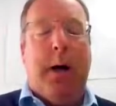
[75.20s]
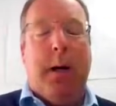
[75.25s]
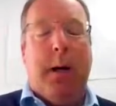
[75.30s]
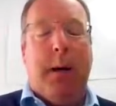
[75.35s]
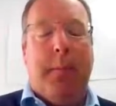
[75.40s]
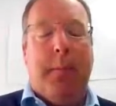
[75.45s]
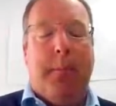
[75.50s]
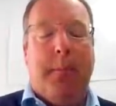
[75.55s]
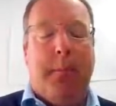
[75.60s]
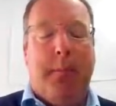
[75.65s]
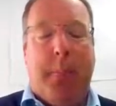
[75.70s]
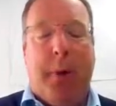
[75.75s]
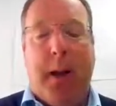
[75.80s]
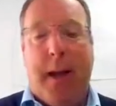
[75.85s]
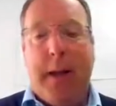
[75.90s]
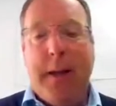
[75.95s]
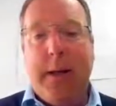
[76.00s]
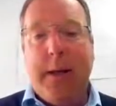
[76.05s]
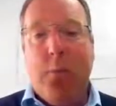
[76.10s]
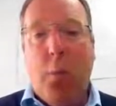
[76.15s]

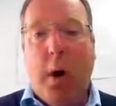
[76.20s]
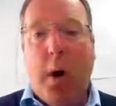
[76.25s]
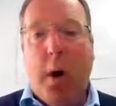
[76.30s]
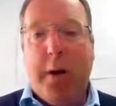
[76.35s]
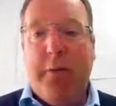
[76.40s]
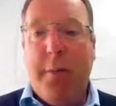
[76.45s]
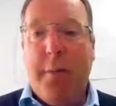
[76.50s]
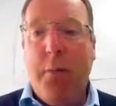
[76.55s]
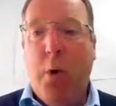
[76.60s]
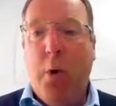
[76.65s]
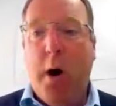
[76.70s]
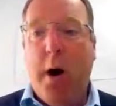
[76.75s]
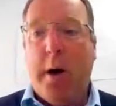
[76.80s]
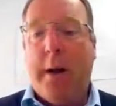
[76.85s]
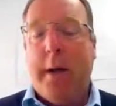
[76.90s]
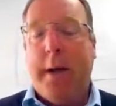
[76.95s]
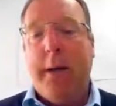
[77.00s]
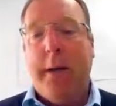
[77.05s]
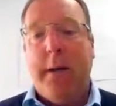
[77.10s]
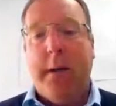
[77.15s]
Palladium One have been
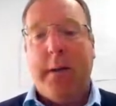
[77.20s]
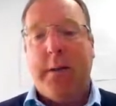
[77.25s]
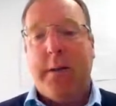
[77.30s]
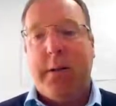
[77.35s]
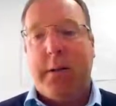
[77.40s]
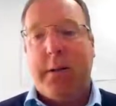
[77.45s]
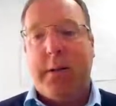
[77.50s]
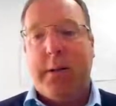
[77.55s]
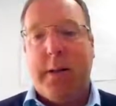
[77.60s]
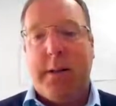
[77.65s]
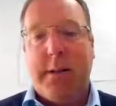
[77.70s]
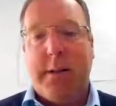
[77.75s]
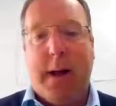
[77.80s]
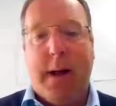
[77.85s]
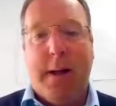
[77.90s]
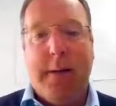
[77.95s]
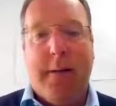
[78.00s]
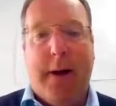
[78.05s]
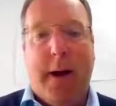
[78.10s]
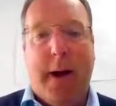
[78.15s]
working and the success
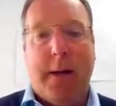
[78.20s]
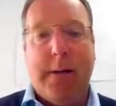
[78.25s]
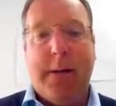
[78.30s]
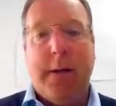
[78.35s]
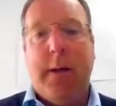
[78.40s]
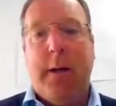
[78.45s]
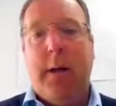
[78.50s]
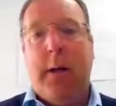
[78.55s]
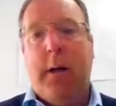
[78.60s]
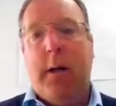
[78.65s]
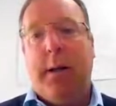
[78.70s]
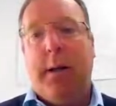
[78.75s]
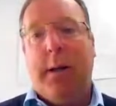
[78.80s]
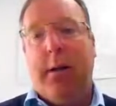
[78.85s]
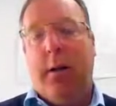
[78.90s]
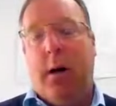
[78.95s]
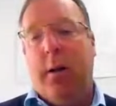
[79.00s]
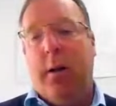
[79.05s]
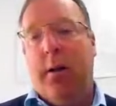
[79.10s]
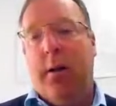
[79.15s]
they've had.
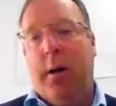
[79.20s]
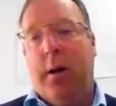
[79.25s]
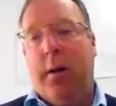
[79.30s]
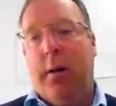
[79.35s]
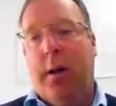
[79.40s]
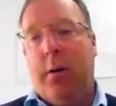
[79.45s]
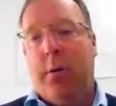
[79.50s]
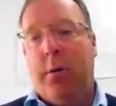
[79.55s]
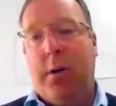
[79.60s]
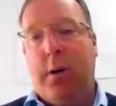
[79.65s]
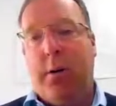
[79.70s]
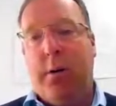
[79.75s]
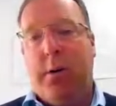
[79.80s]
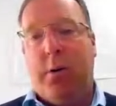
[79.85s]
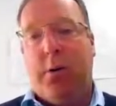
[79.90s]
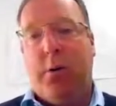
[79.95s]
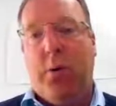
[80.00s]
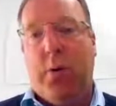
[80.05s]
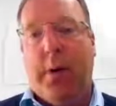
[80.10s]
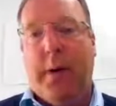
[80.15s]
And I'll show
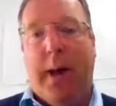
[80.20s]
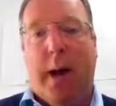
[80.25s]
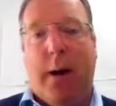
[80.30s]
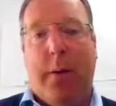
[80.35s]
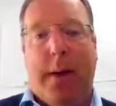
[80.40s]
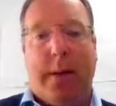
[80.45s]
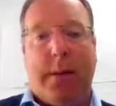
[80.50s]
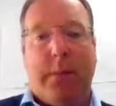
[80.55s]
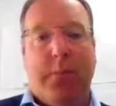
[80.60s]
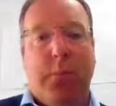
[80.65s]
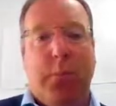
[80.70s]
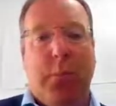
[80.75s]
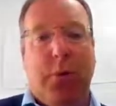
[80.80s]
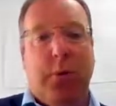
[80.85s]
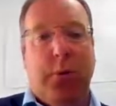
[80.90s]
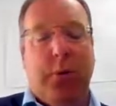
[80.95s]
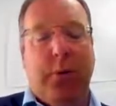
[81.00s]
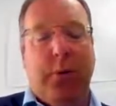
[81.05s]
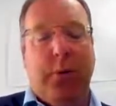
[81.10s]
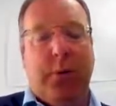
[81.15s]
you shortly how that's
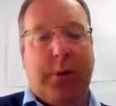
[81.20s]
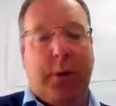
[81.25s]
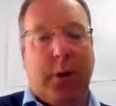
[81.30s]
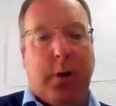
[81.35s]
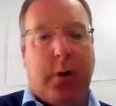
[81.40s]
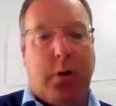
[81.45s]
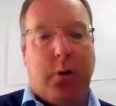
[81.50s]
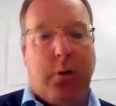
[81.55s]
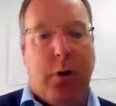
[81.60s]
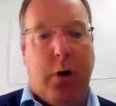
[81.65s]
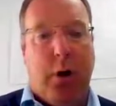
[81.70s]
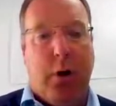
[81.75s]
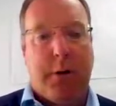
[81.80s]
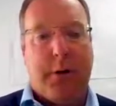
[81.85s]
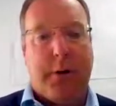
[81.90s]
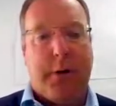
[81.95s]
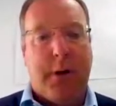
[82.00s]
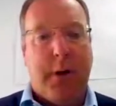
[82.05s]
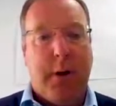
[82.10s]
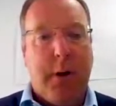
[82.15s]
moved
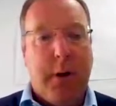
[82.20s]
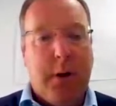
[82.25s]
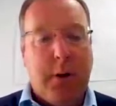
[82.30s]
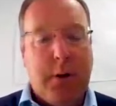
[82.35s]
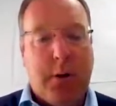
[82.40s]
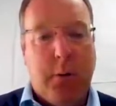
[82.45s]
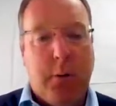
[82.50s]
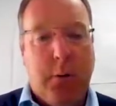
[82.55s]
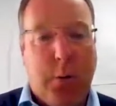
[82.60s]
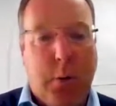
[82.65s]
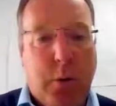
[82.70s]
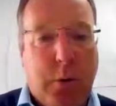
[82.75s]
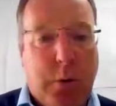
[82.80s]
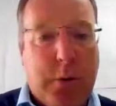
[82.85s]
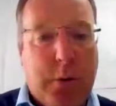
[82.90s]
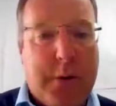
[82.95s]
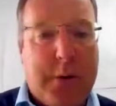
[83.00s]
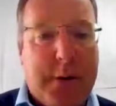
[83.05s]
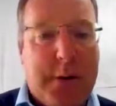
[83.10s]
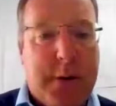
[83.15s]
across
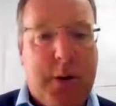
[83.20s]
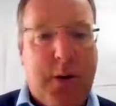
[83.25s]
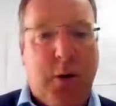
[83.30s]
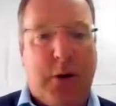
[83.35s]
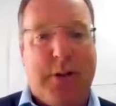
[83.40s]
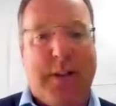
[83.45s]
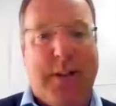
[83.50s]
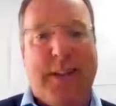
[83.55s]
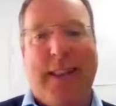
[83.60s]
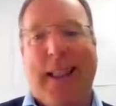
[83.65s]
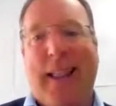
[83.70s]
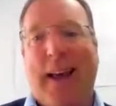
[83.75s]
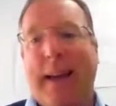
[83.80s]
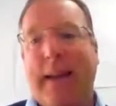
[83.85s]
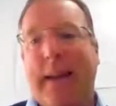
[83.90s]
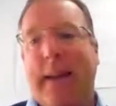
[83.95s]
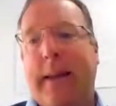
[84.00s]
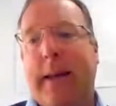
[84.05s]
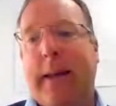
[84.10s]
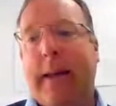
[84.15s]
towards Dotted
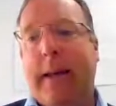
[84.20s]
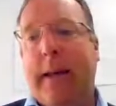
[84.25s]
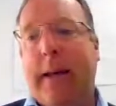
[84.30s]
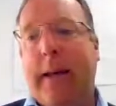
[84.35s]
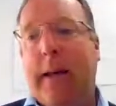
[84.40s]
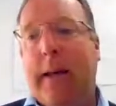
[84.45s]
Lake.